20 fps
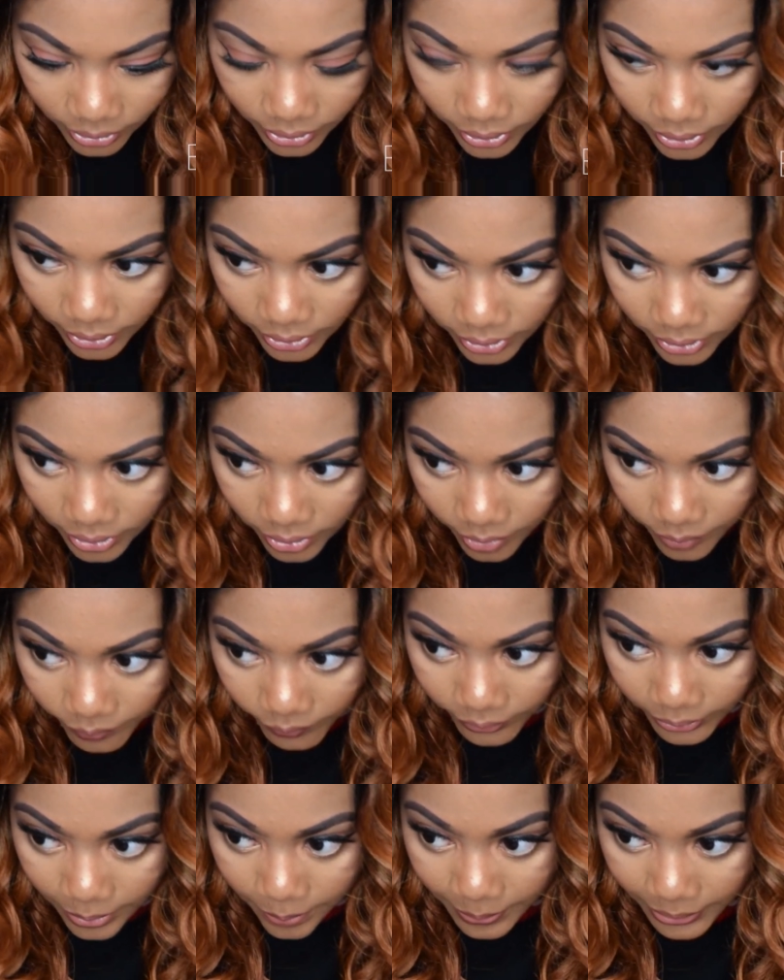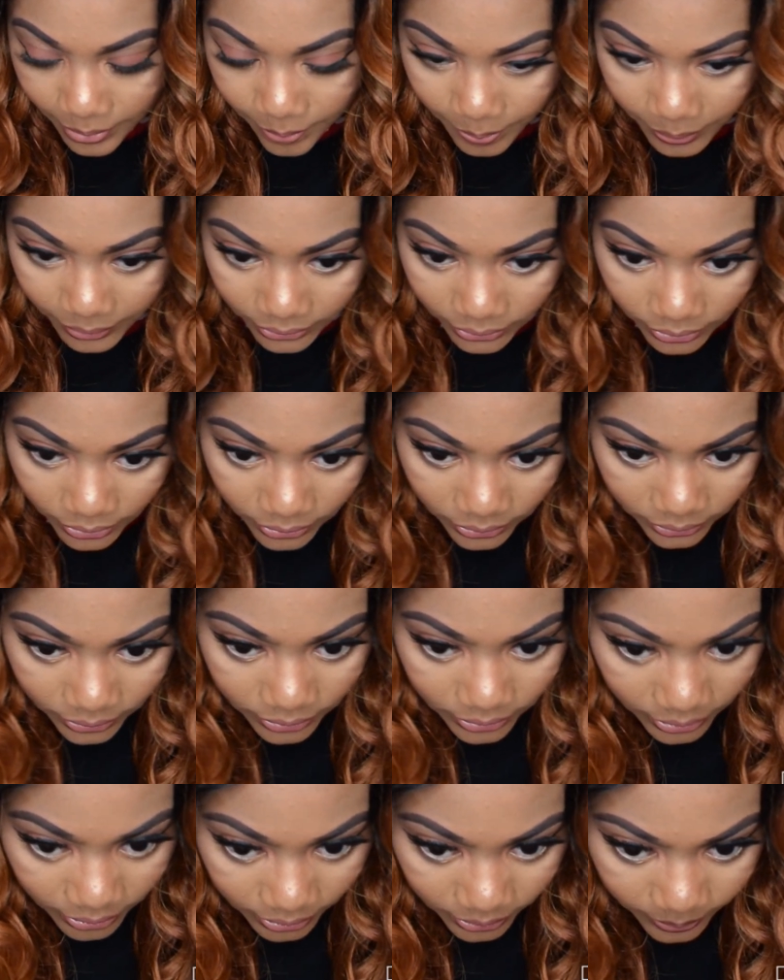can definitely be plucked.
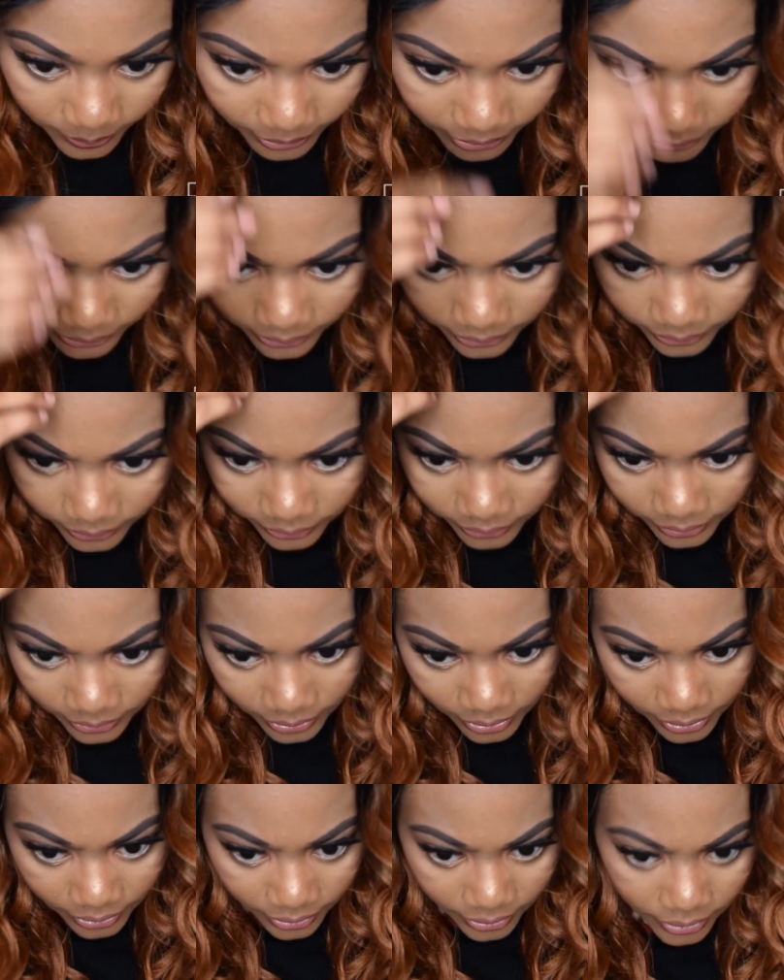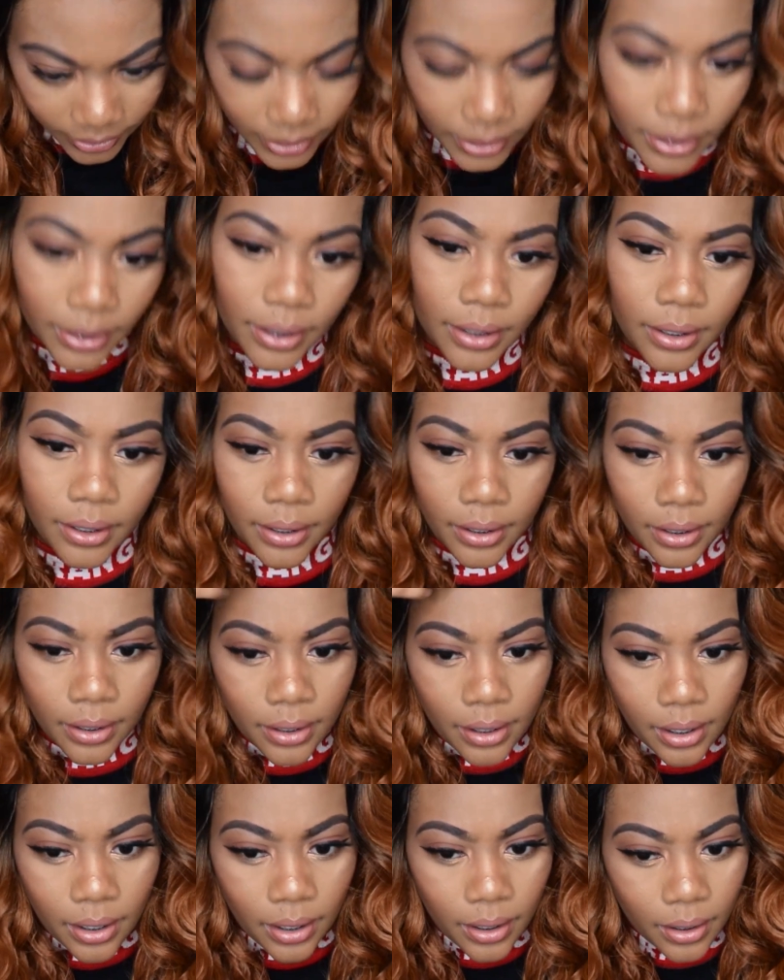That's what it's looking like.
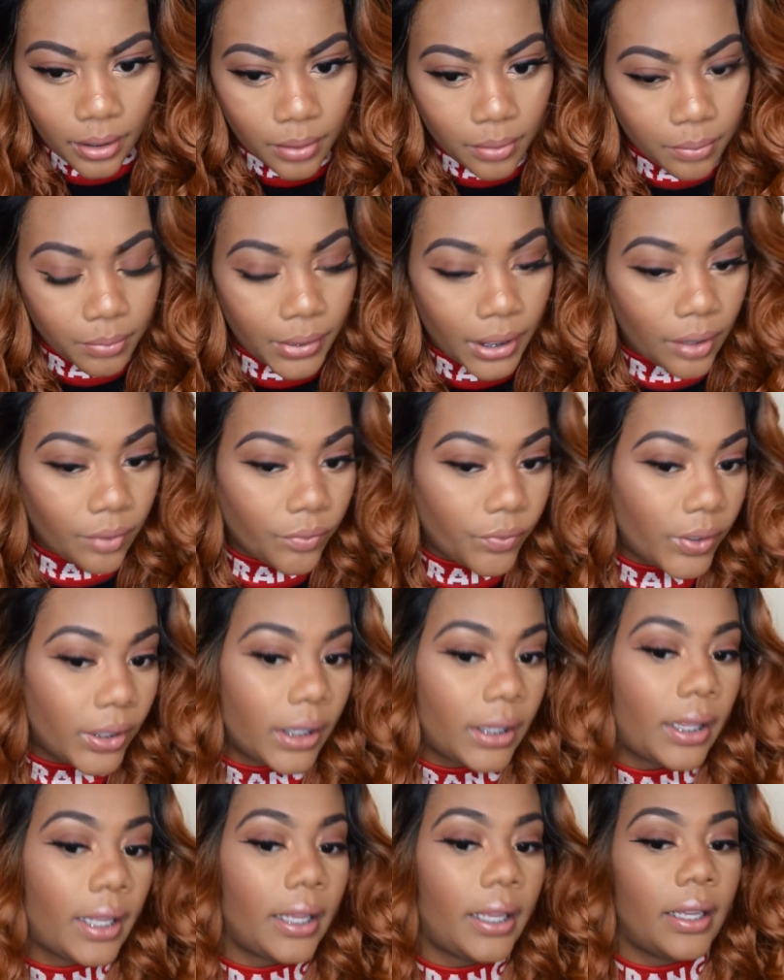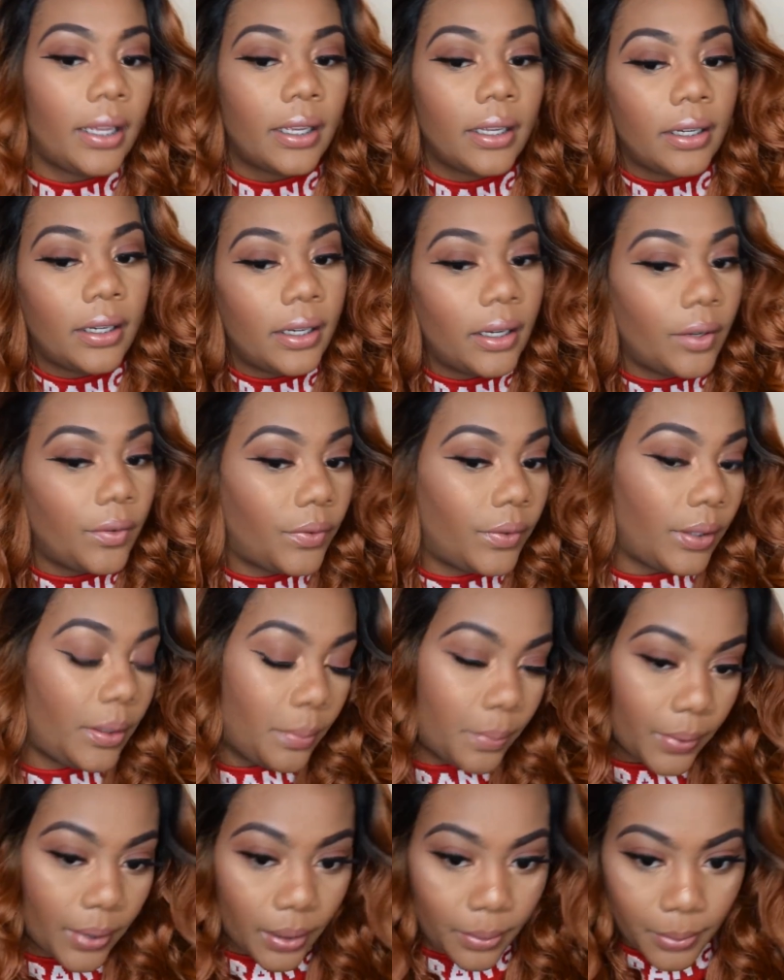Um, but I'm feeling like it could definitely
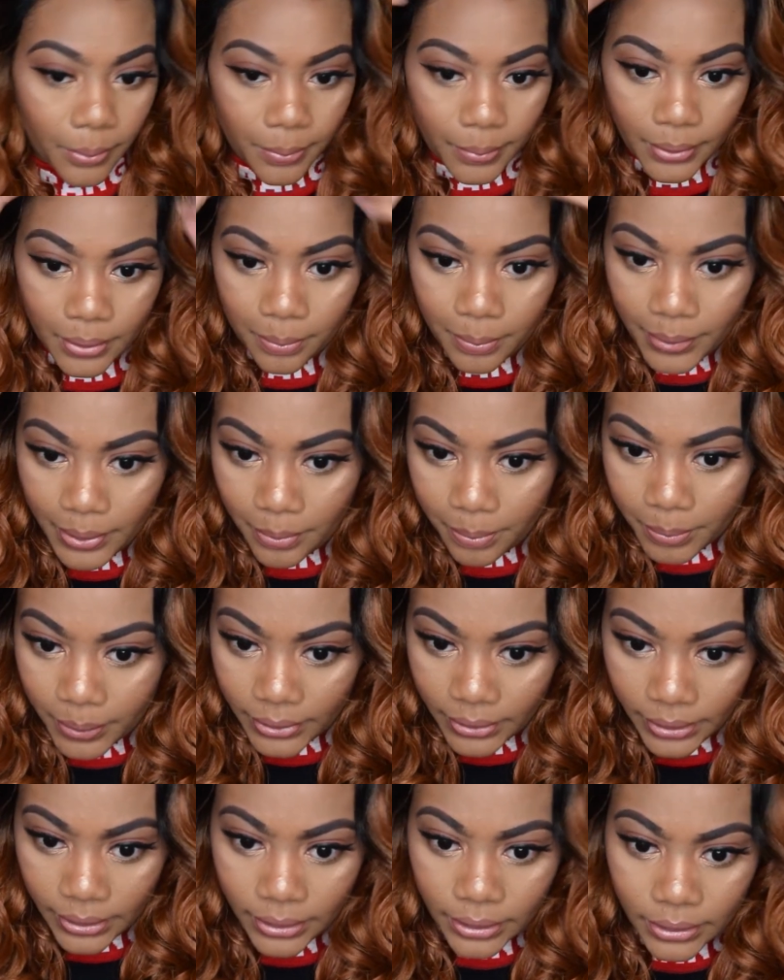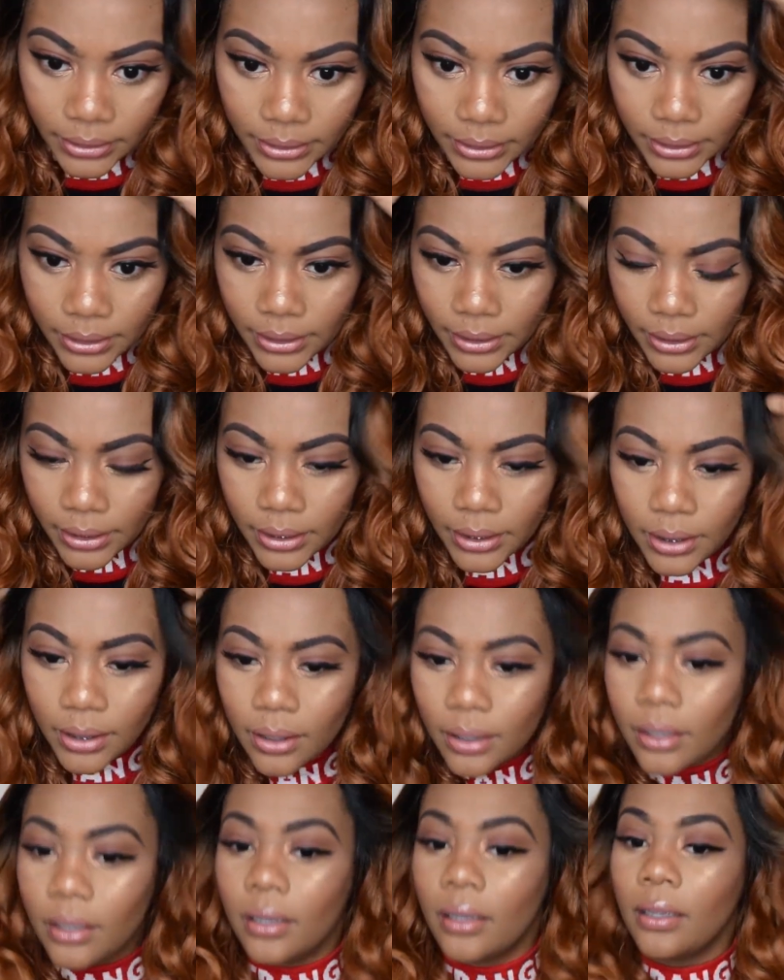probably be plucked.
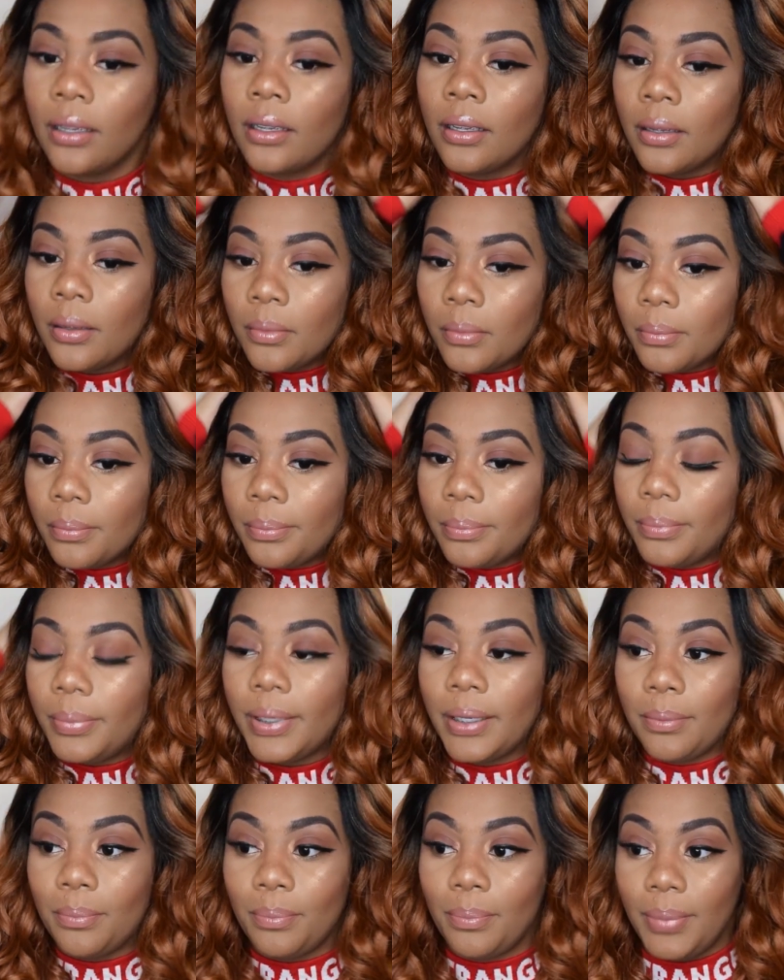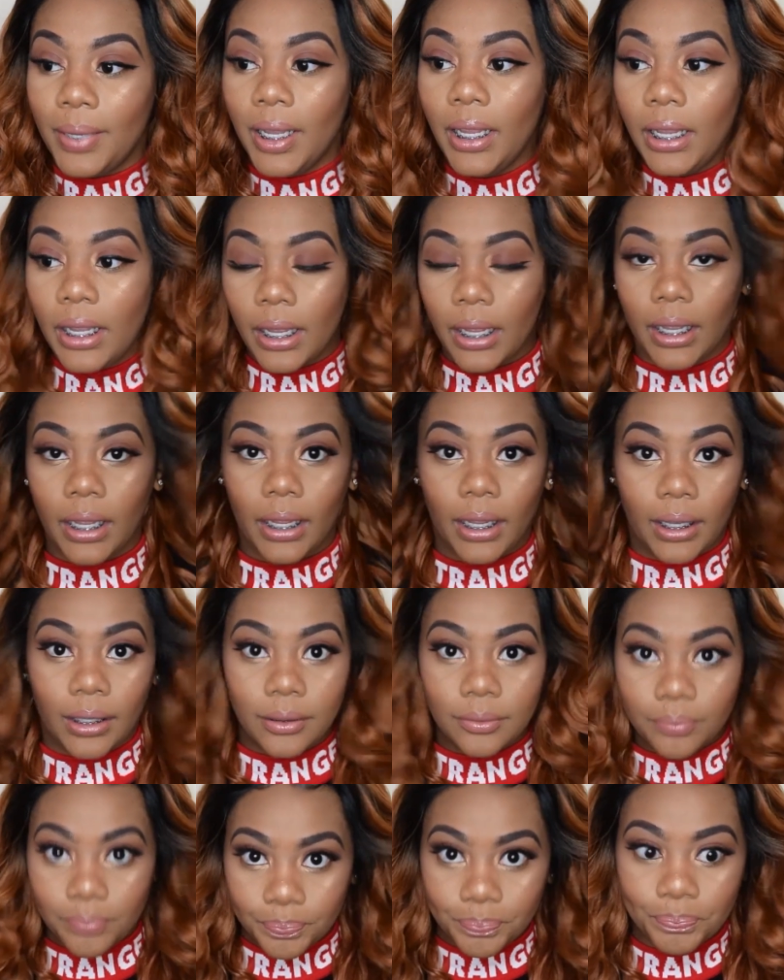But being
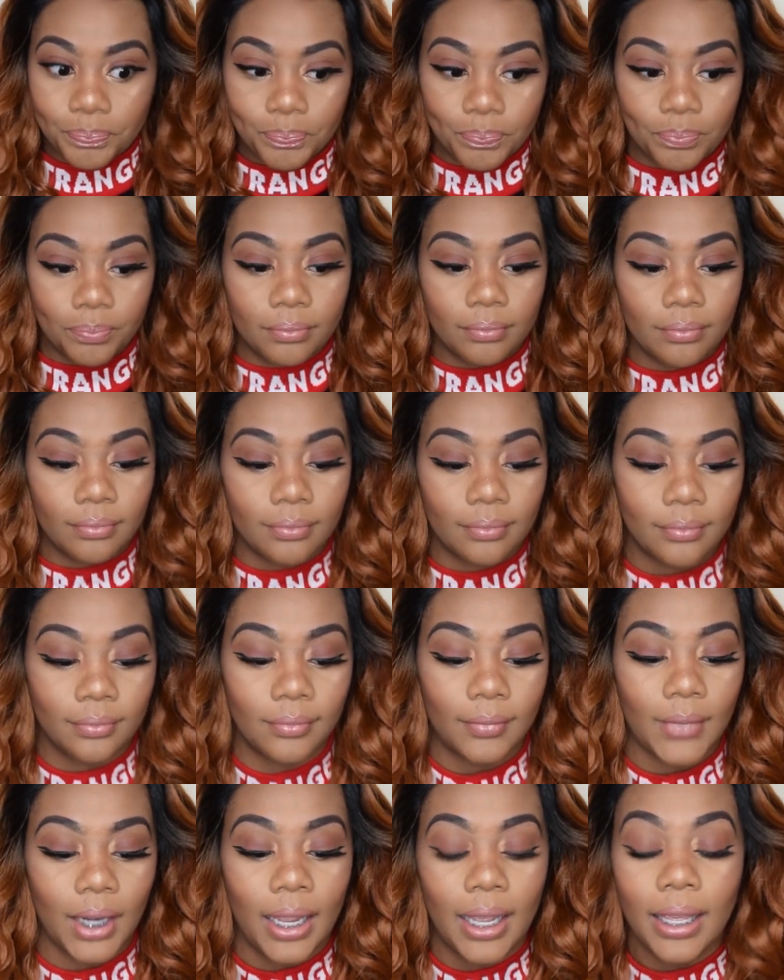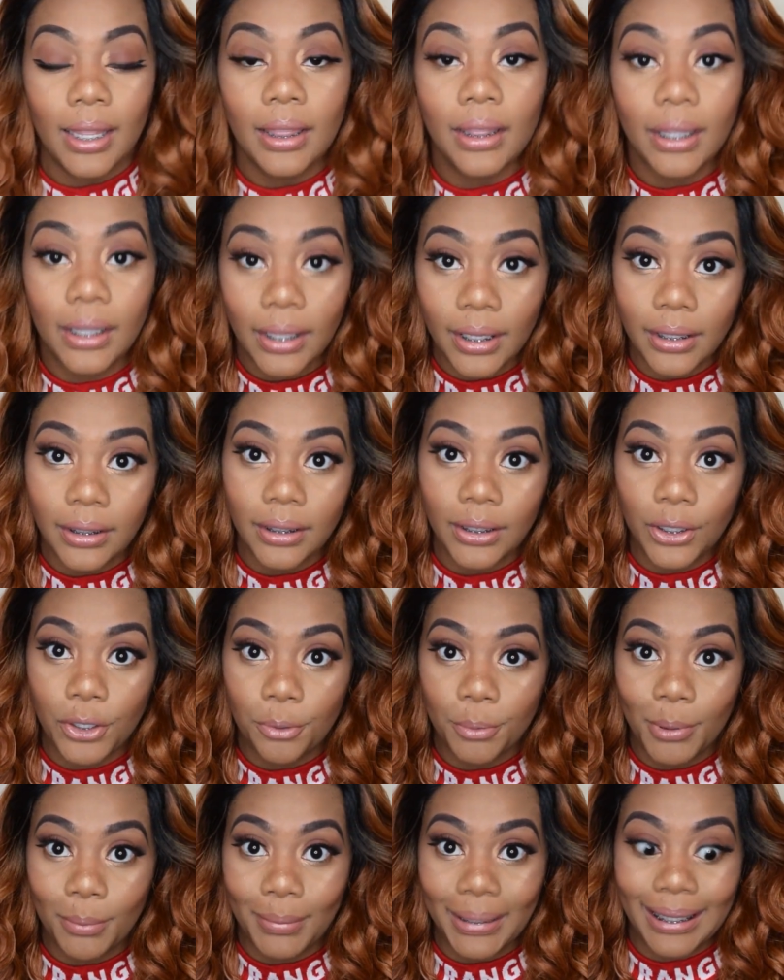the lazy
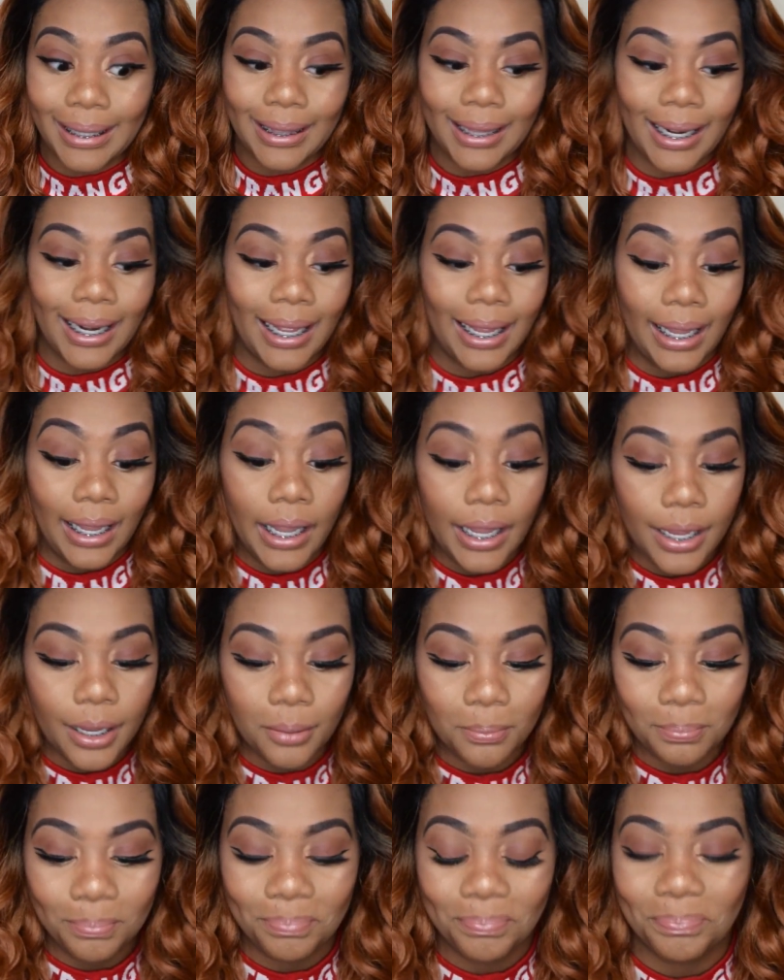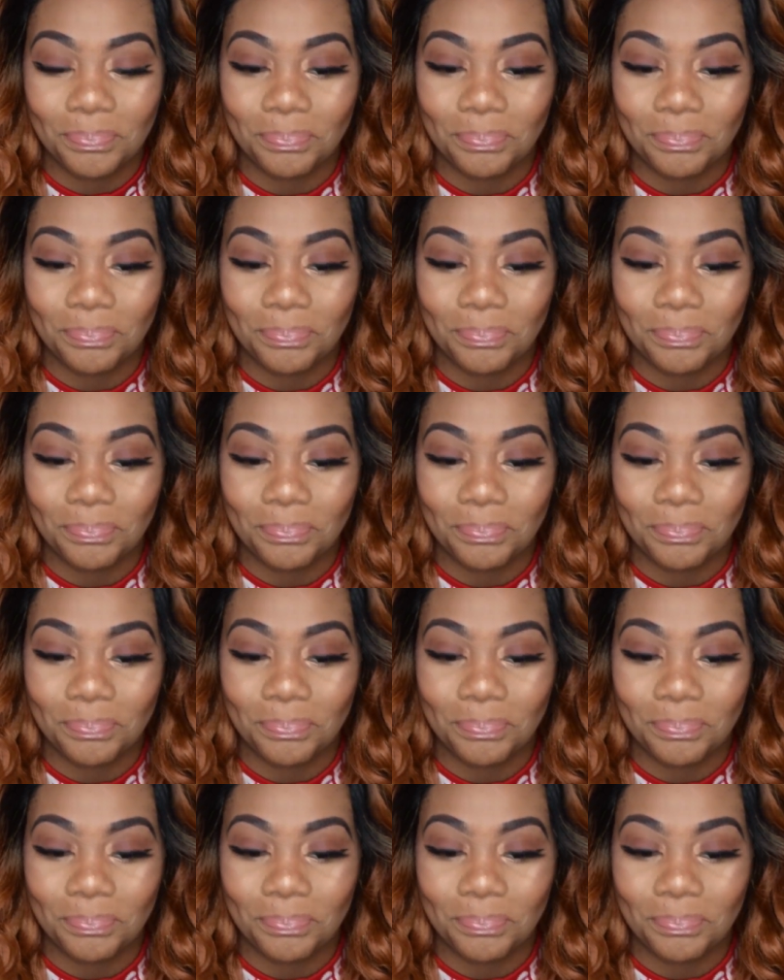human being that I am,